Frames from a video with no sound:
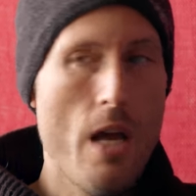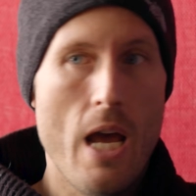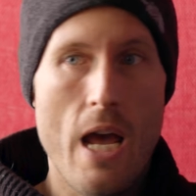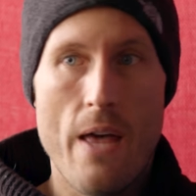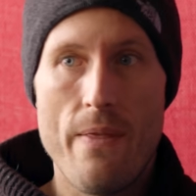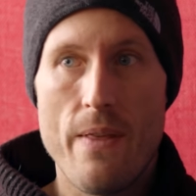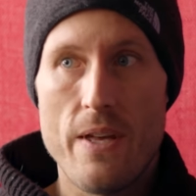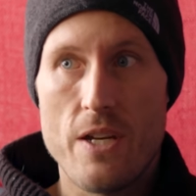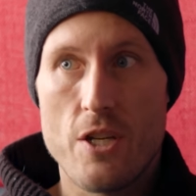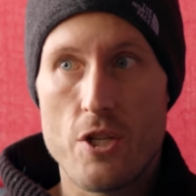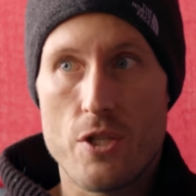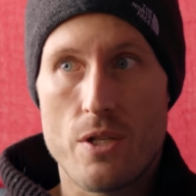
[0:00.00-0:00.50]

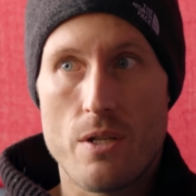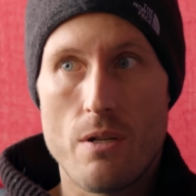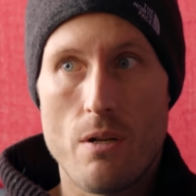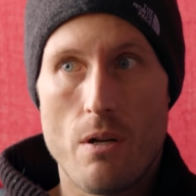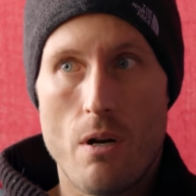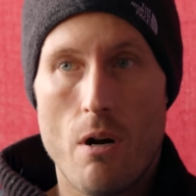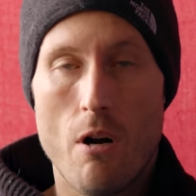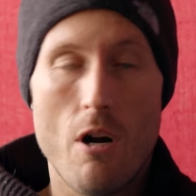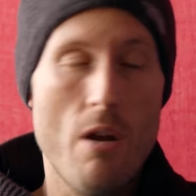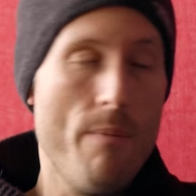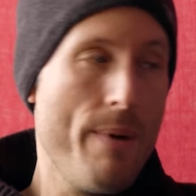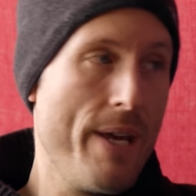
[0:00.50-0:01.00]
And they
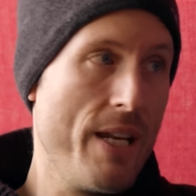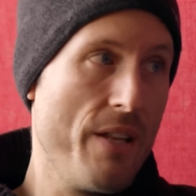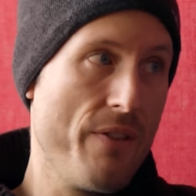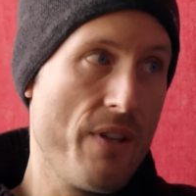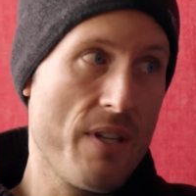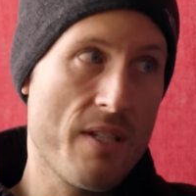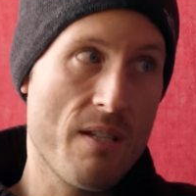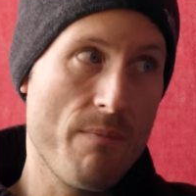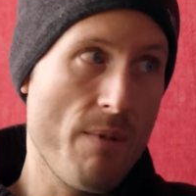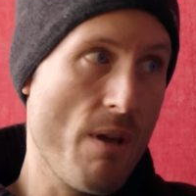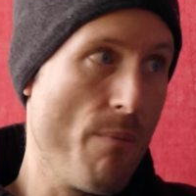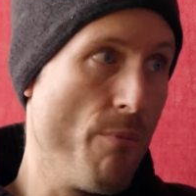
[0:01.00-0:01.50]
just RMA'd it.
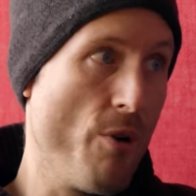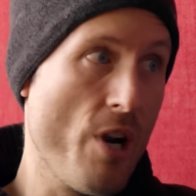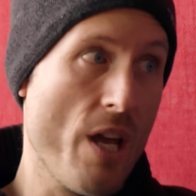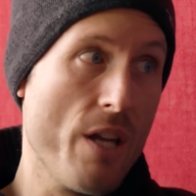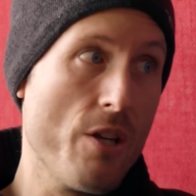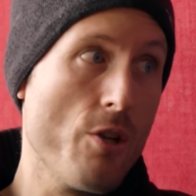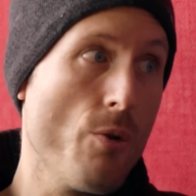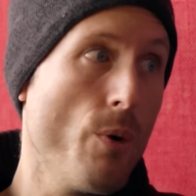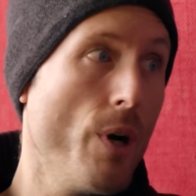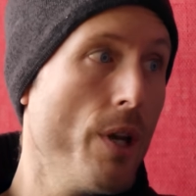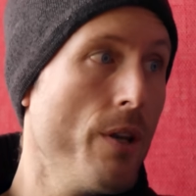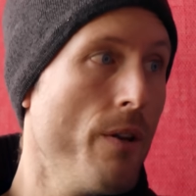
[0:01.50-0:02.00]
They sent me a
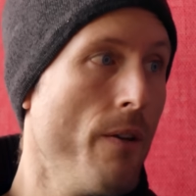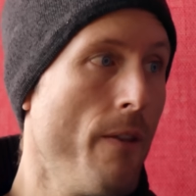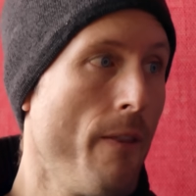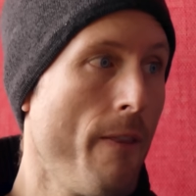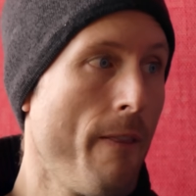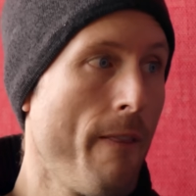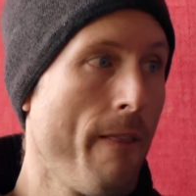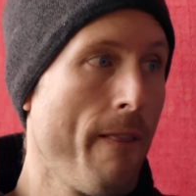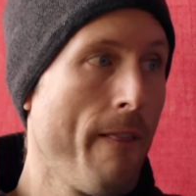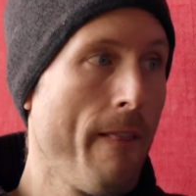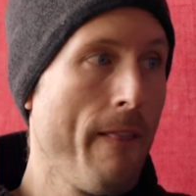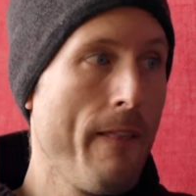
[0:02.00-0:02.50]
brand new one,
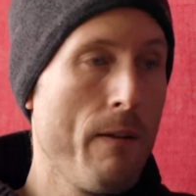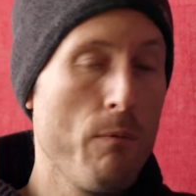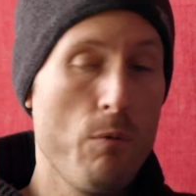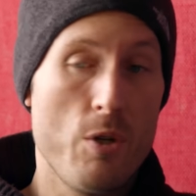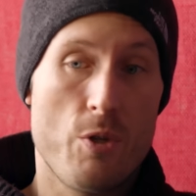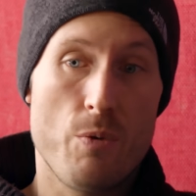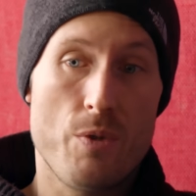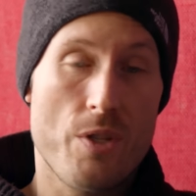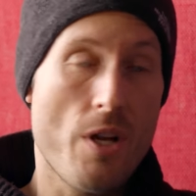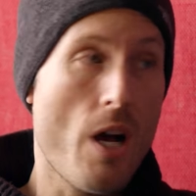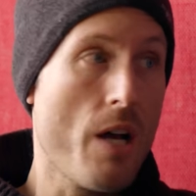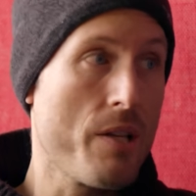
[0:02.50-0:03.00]
okay.
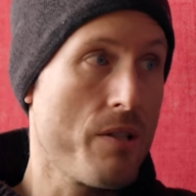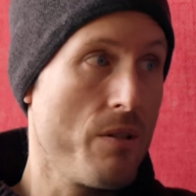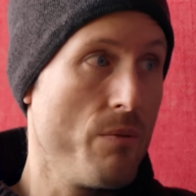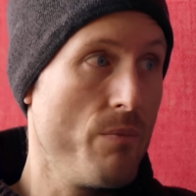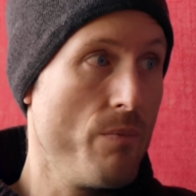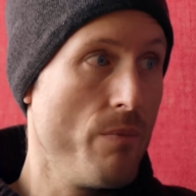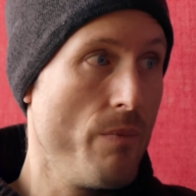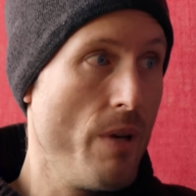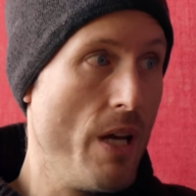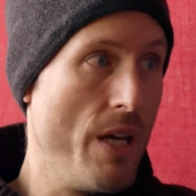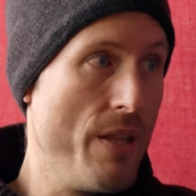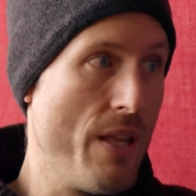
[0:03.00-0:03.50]
which was
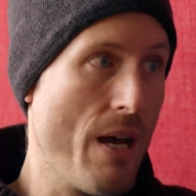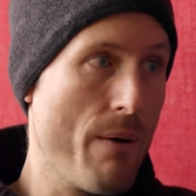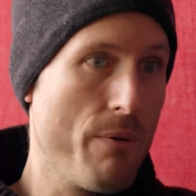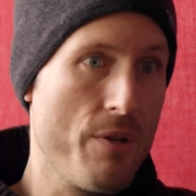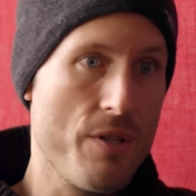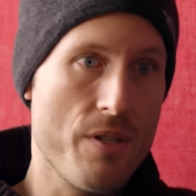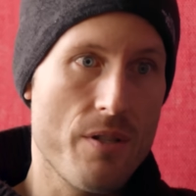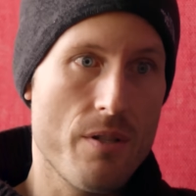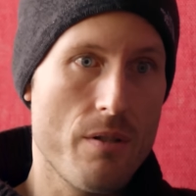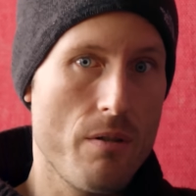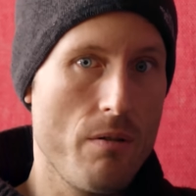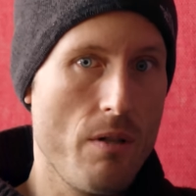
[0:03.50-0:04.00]
awesome. And that
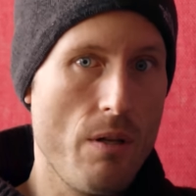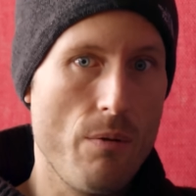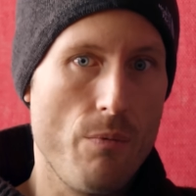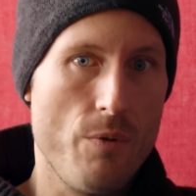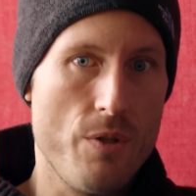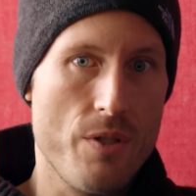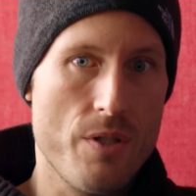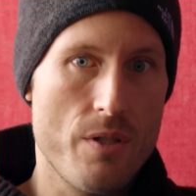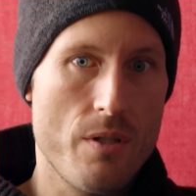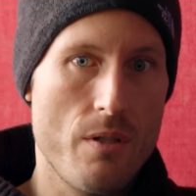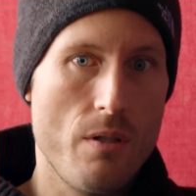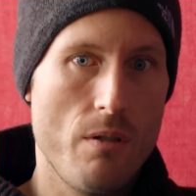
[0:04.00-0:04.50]
was, it
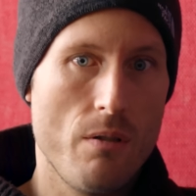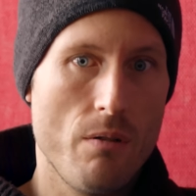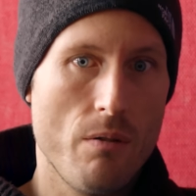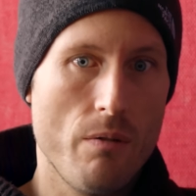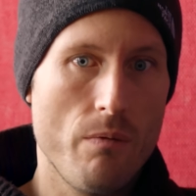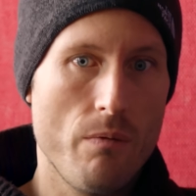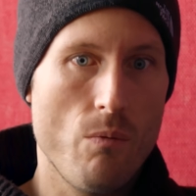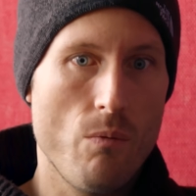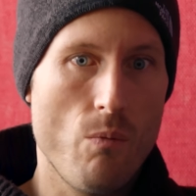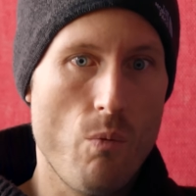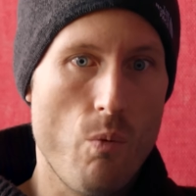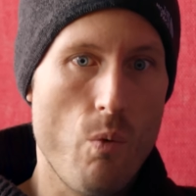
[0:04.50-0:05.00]
was
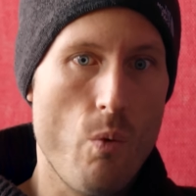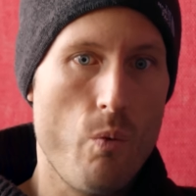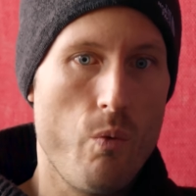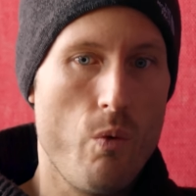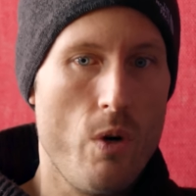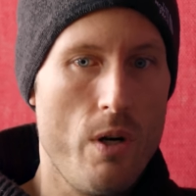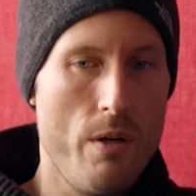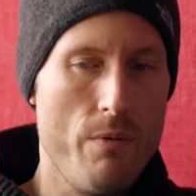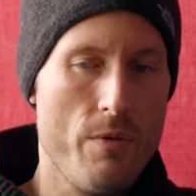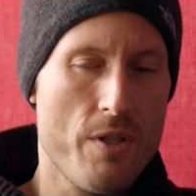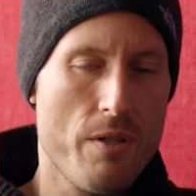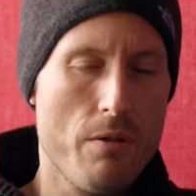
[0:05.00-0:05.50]

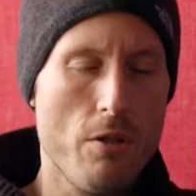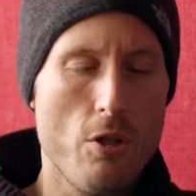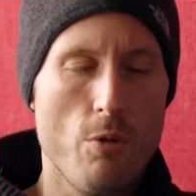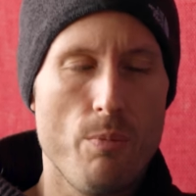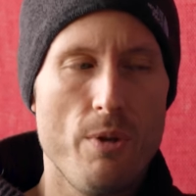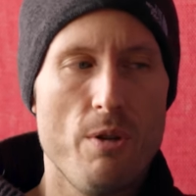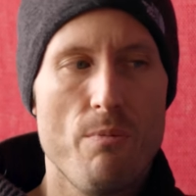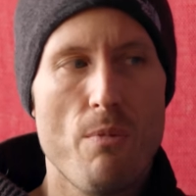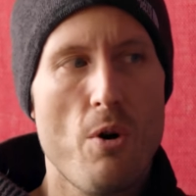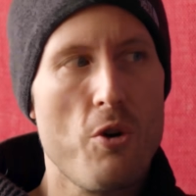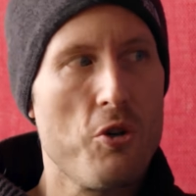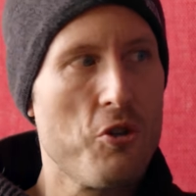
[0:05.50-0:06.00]
where it was a little
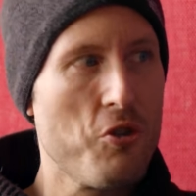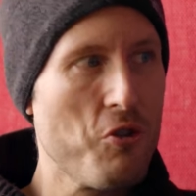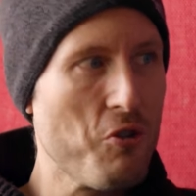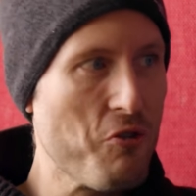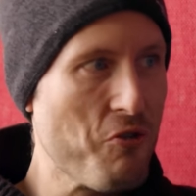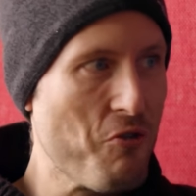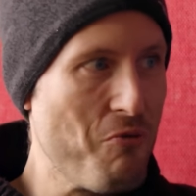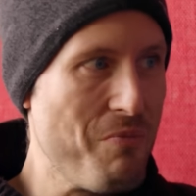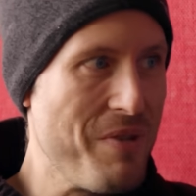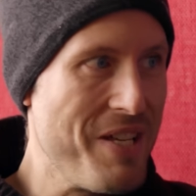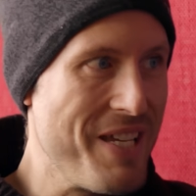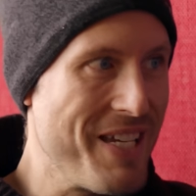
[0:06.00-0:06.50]
bit emotional
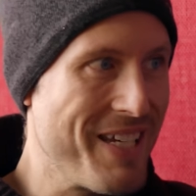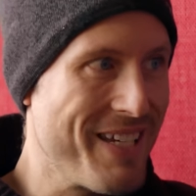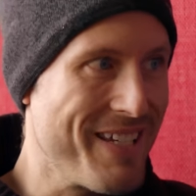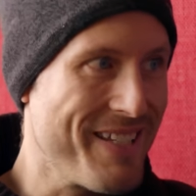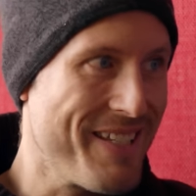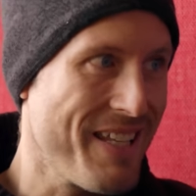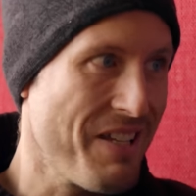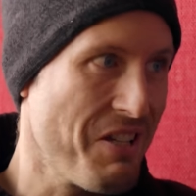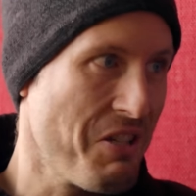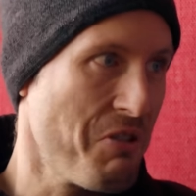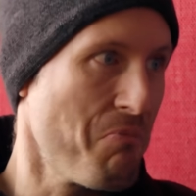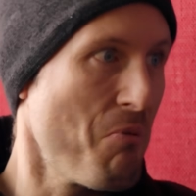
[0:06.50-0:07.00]
for me
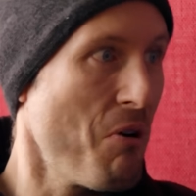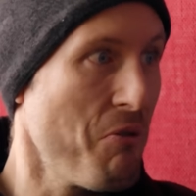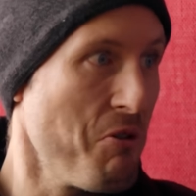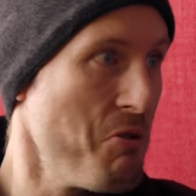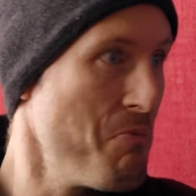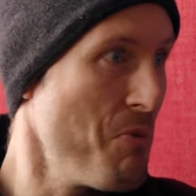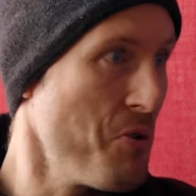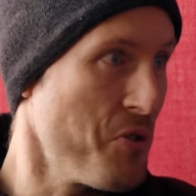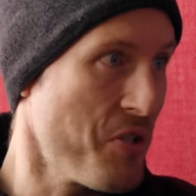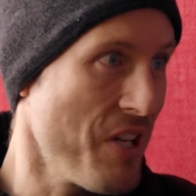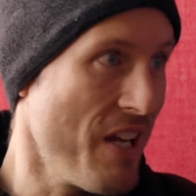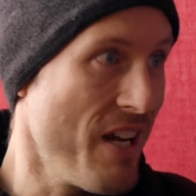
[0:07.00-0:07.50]
because this is probably
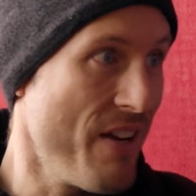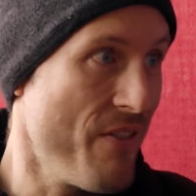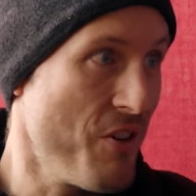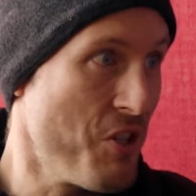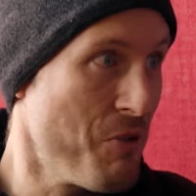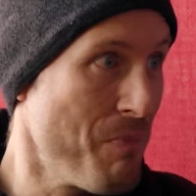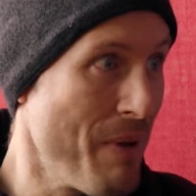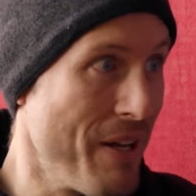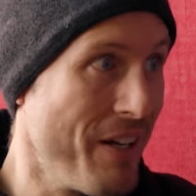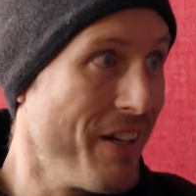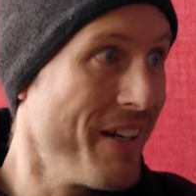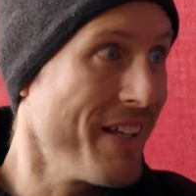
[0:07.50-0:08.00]
the most I'd ever
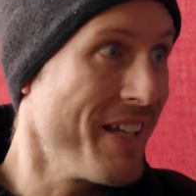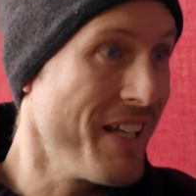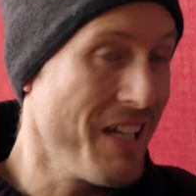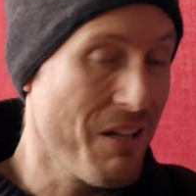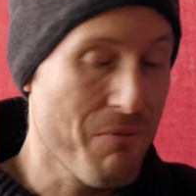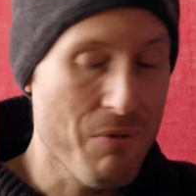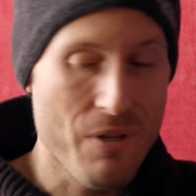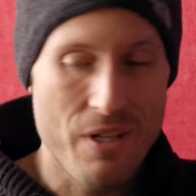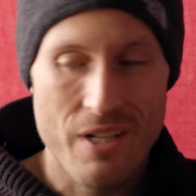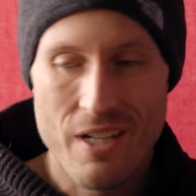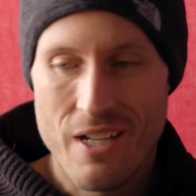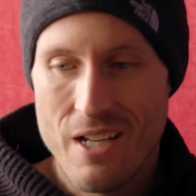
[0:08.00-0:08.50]
spent on a
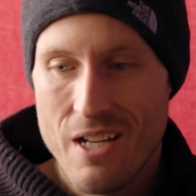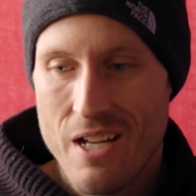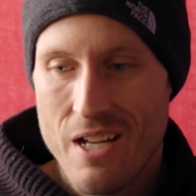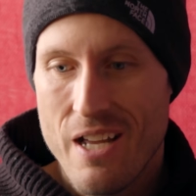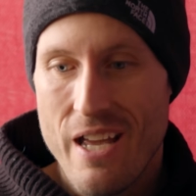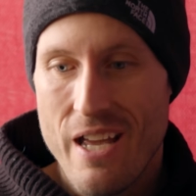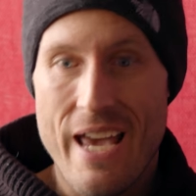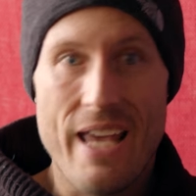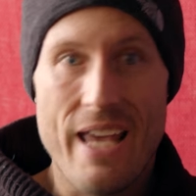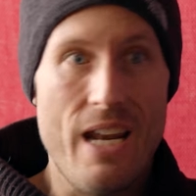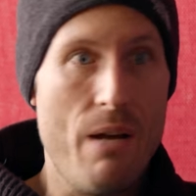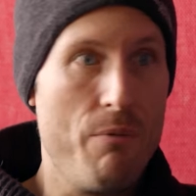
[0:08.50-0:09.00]
camera, yeah.
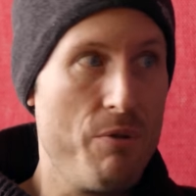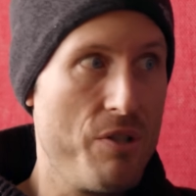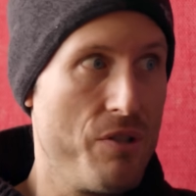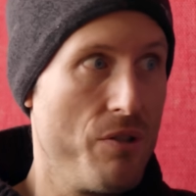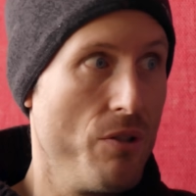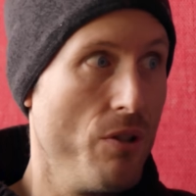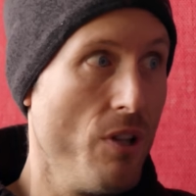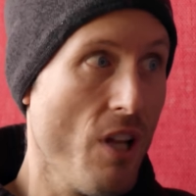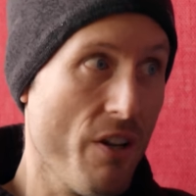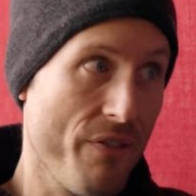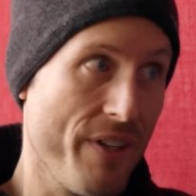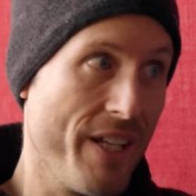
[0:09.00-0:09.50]
and I was
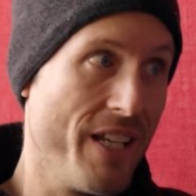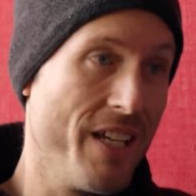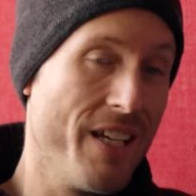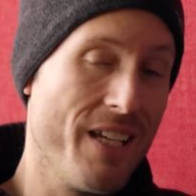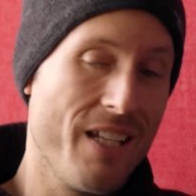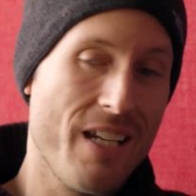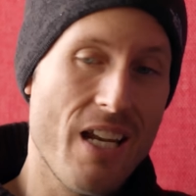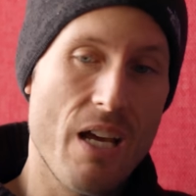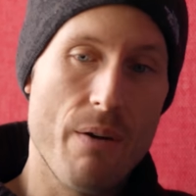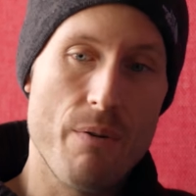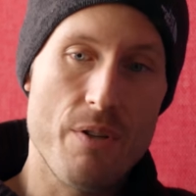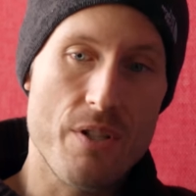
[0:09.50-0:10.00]
loving it,
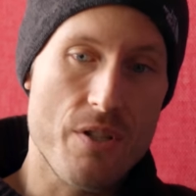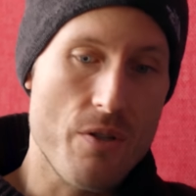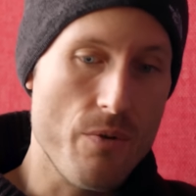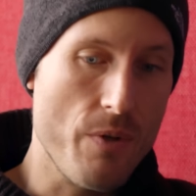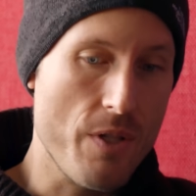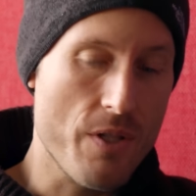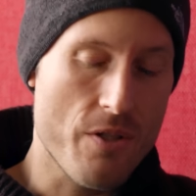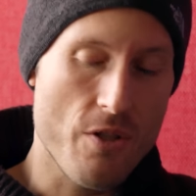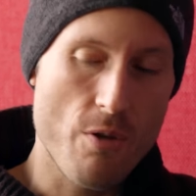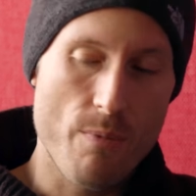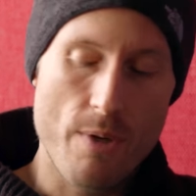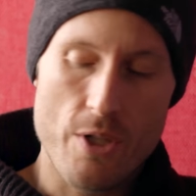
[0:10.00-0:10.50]
and I was
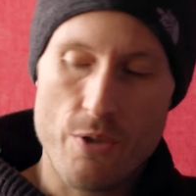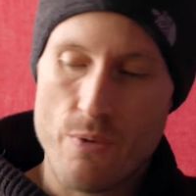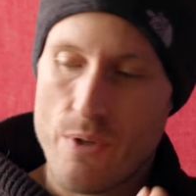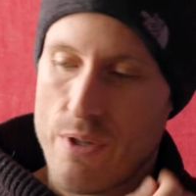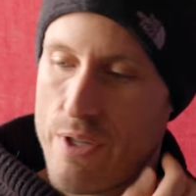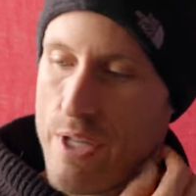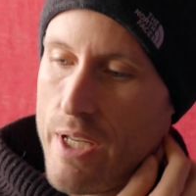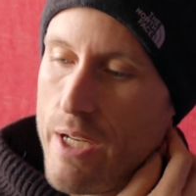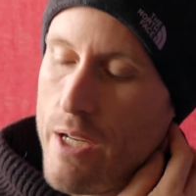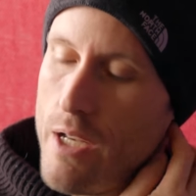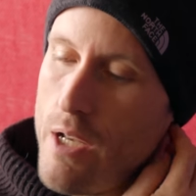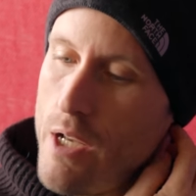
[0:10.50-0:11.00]
doing so much with
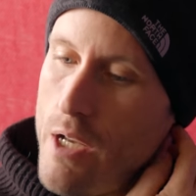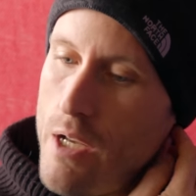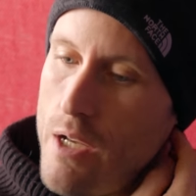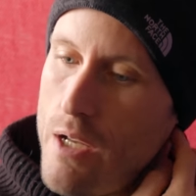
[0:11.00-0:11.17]
it.